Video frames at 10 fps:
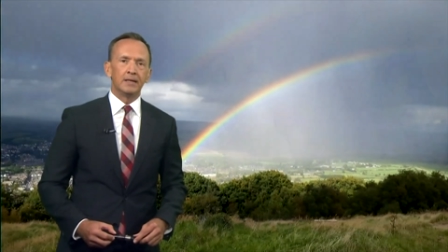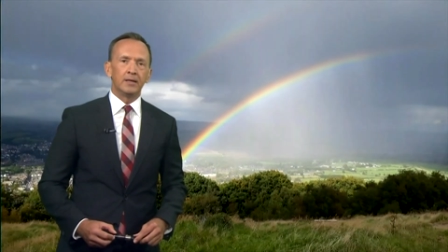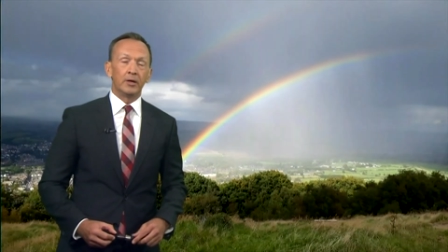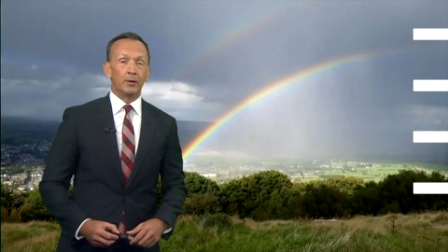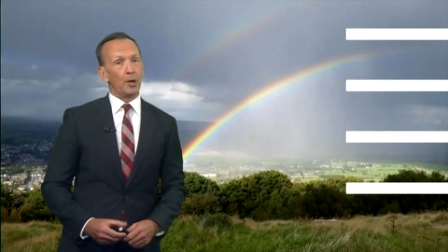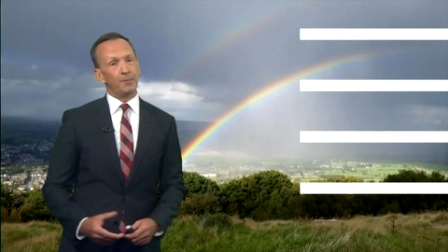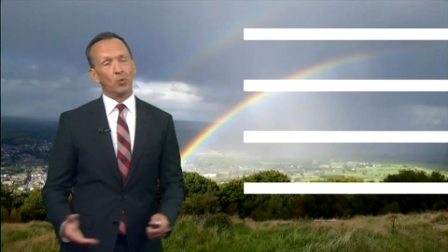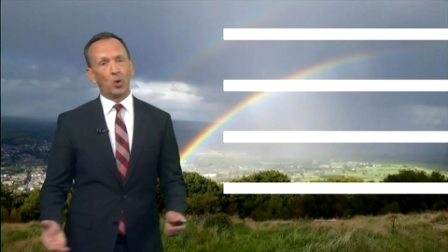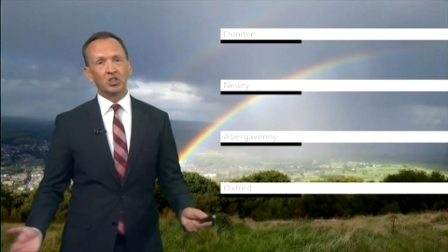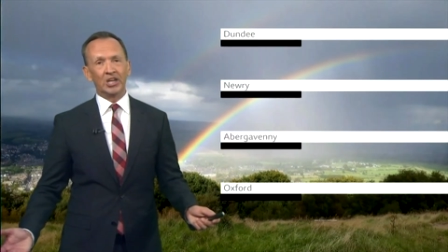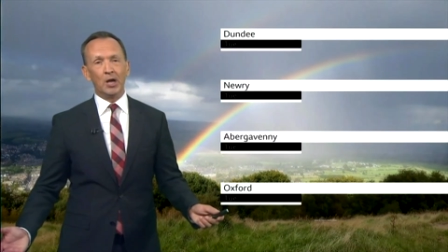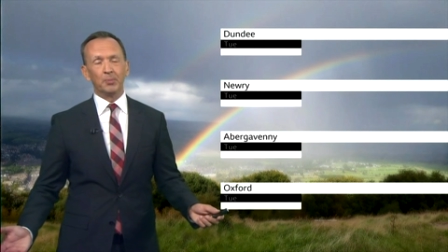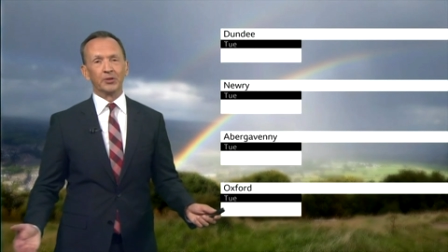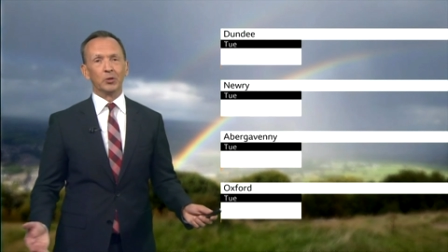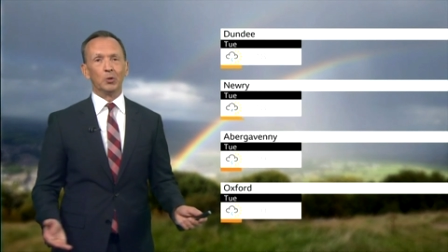Well, it won't be a washout,
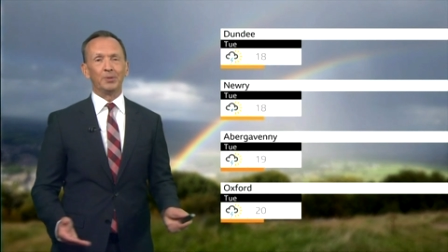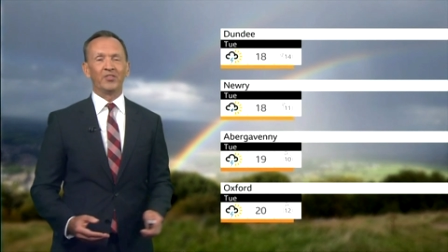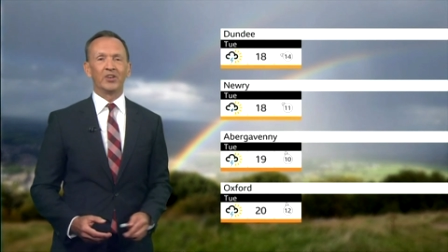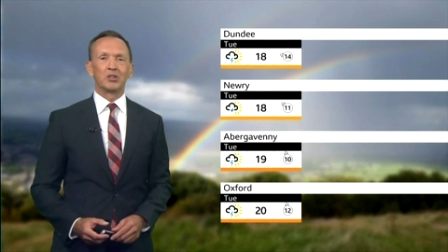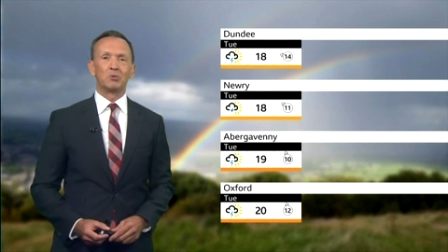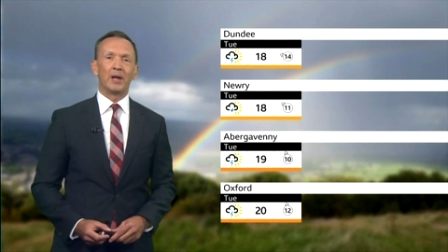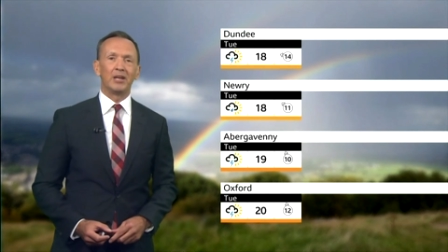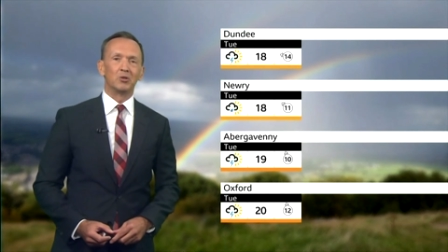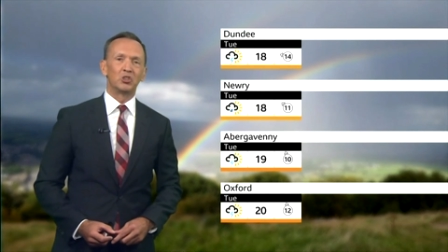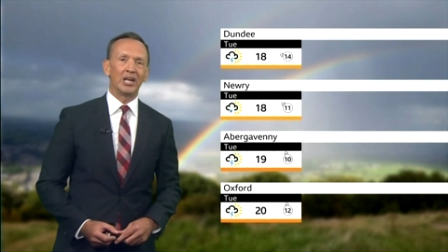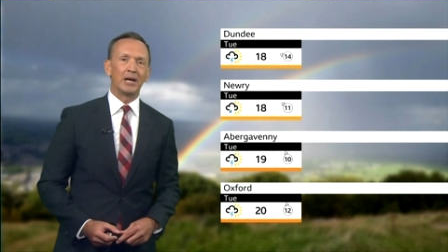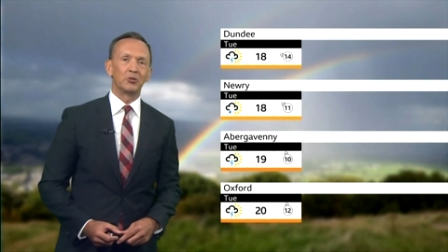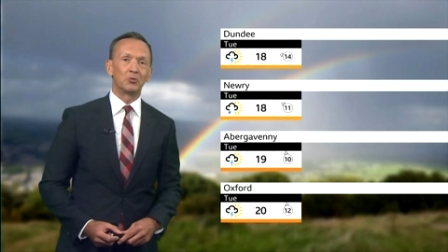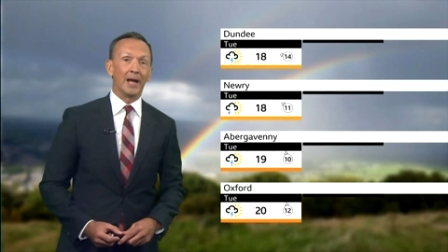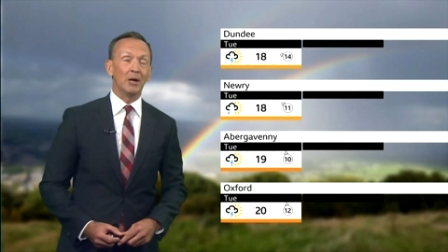but there will be further rain or
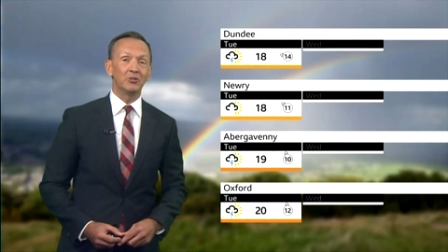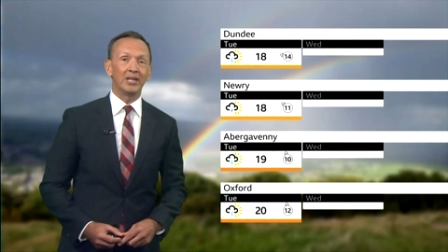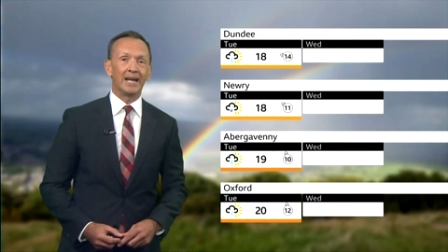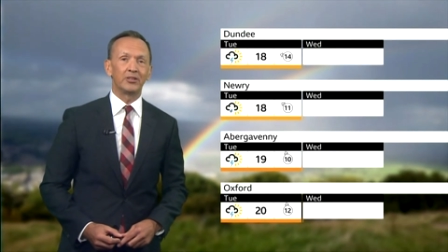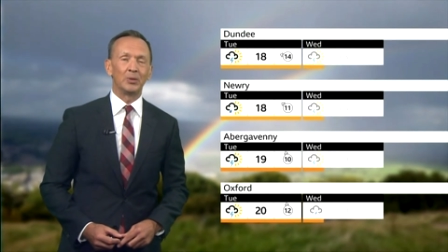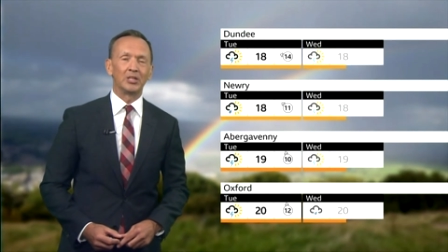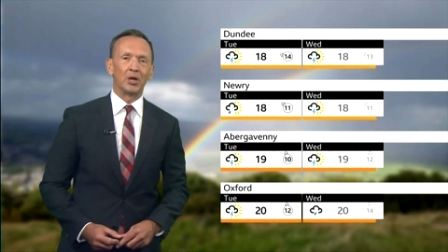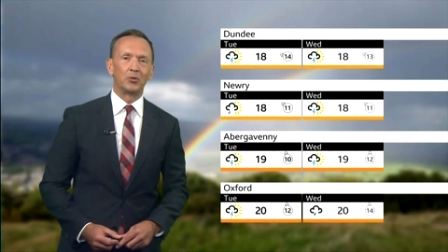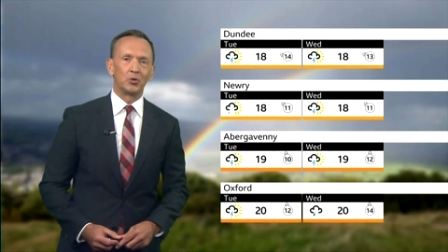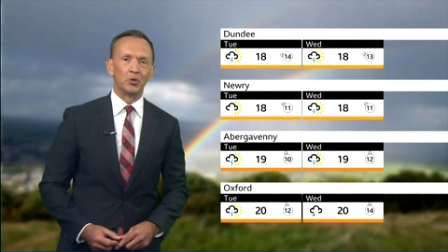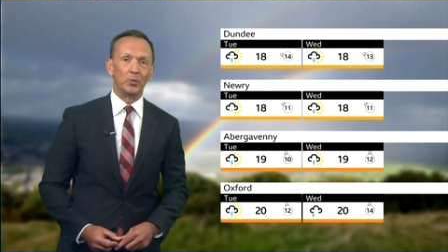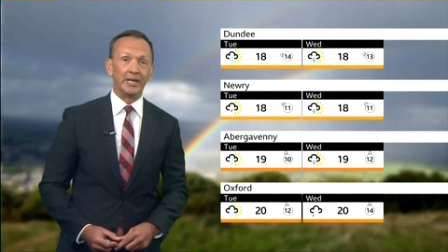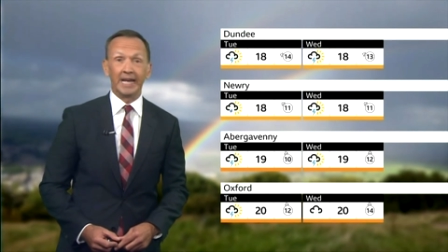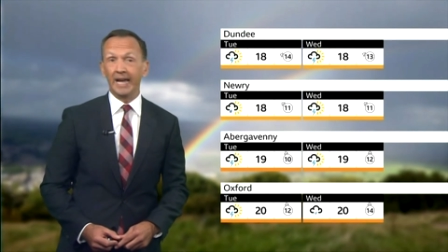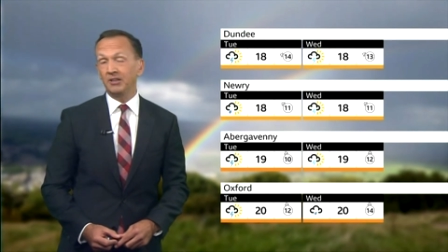showers around as we go through the
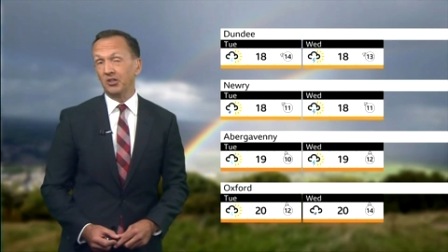week ahead.